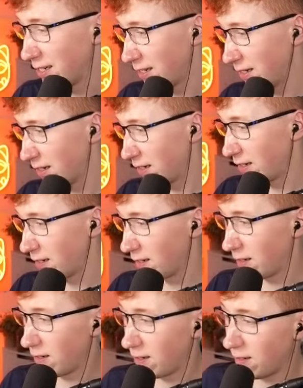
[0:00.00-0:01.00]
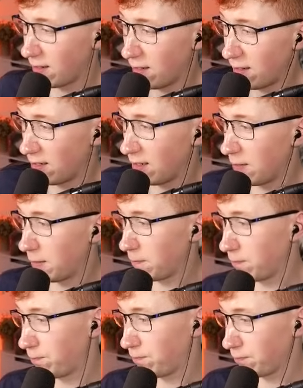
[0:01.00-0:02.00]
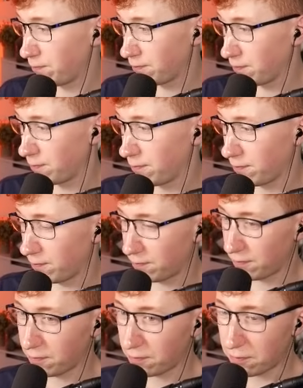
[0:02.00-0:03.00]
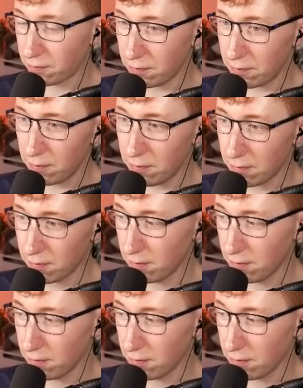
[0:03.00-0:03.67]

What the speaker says: (silent)